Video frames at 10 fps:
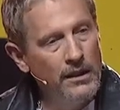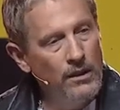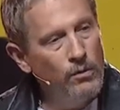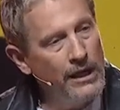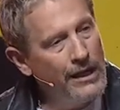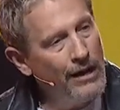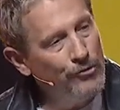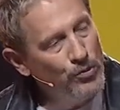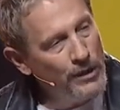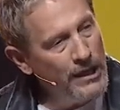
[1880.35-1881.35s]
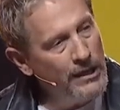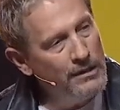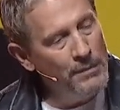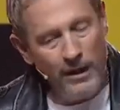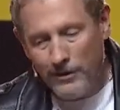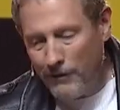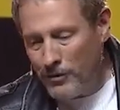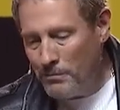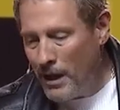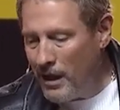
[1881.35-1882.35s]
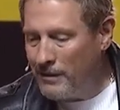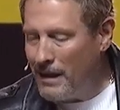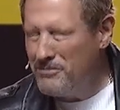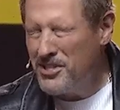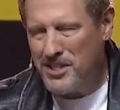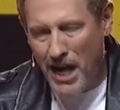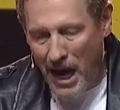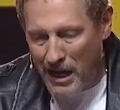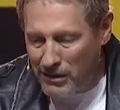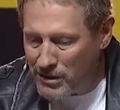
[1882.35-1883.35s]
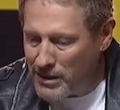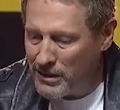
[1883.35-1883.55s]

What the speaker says: Week after week, month after month, I'm just tired.